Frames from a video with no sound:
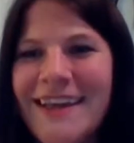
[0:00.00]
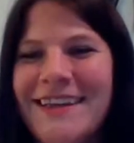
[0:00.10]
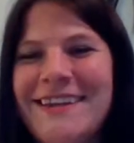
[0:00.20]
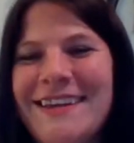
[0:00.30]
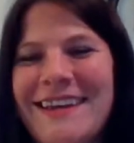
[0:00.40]

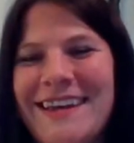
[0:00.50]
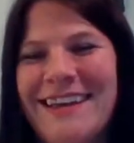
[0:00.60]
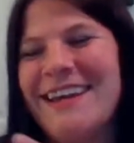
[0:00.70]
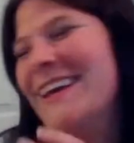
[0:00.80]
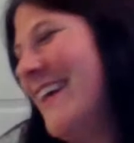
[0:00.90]

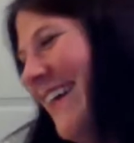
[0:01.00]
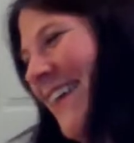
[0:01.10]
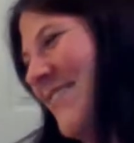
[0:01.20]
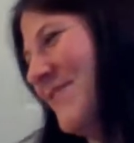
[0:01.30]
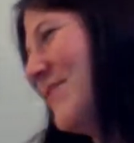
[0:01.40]

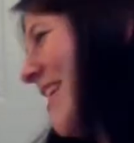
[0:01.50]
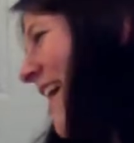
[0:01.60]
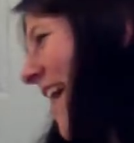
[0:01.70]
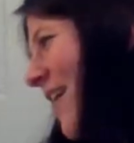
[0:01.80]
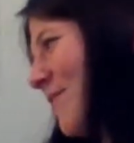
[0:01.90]
I'll
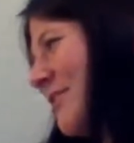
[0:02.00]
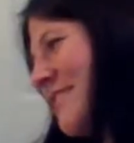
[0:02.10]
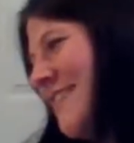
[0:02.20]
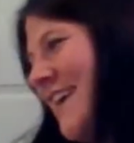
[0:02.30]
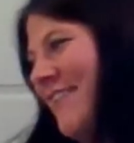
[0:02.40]

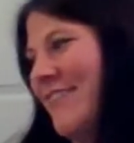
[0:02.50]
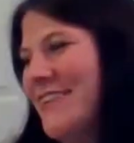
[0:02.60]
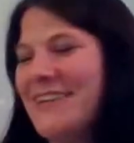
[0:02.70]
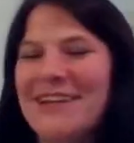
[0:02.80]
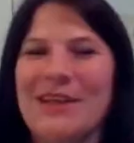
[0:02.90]
put you
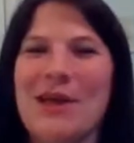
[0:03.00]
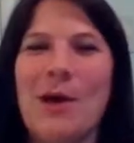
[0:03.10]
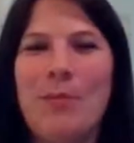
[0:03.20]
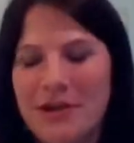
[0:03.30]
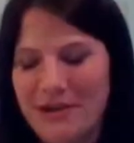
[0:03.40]
down.
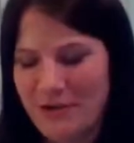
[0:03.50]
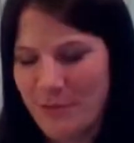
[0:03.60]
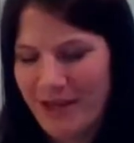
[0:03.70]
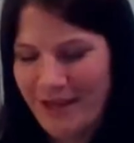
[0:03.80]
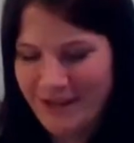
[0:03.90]
I'll put it in your
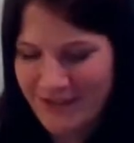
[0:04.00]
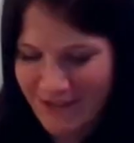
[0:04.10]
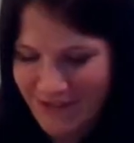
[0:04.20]
bag.